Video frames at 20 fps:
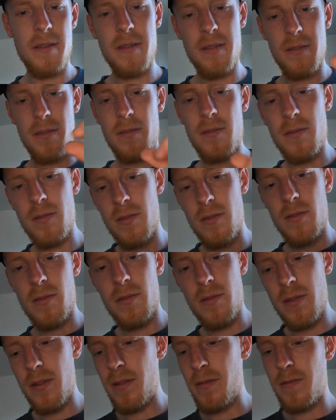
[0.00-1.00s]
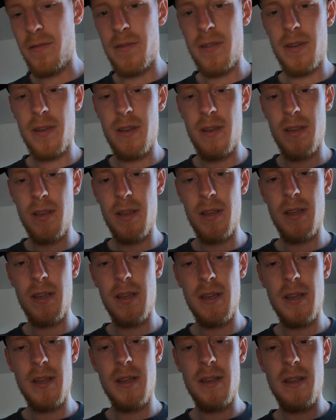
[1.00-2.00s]
Don't know if I
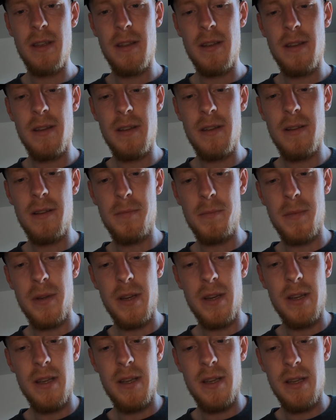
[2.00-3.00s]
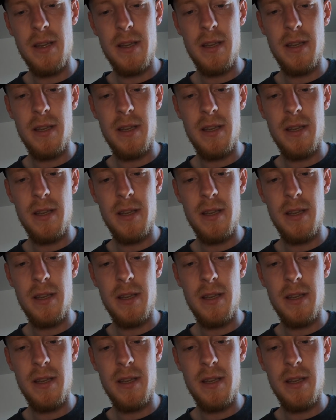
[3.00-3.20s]
make a